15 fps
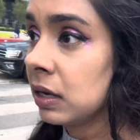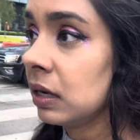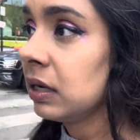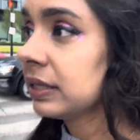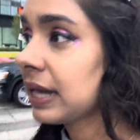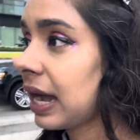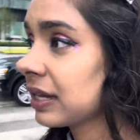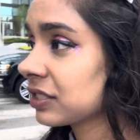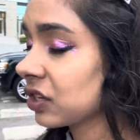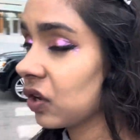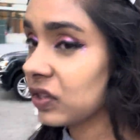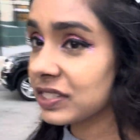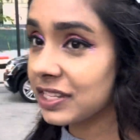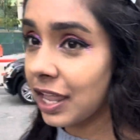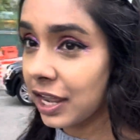yeah, so
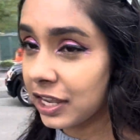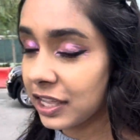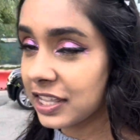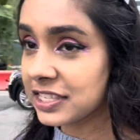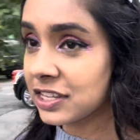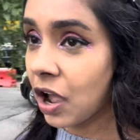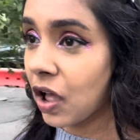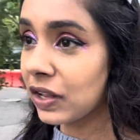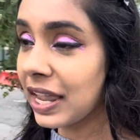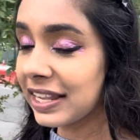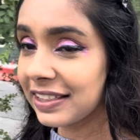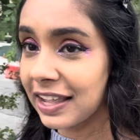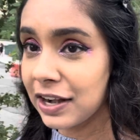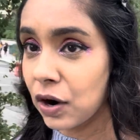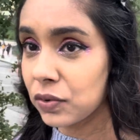it's like, it's not like
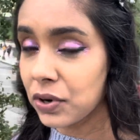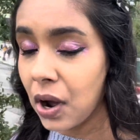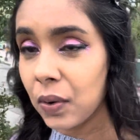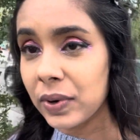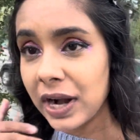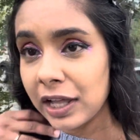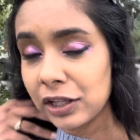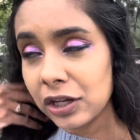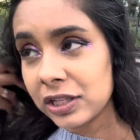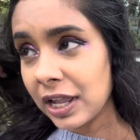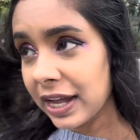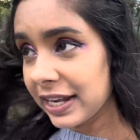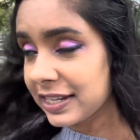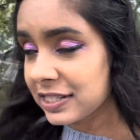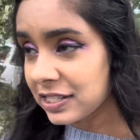they don't know what I look
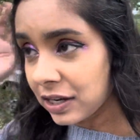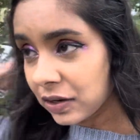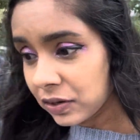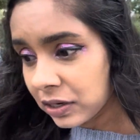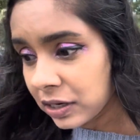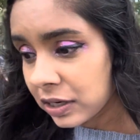like. So,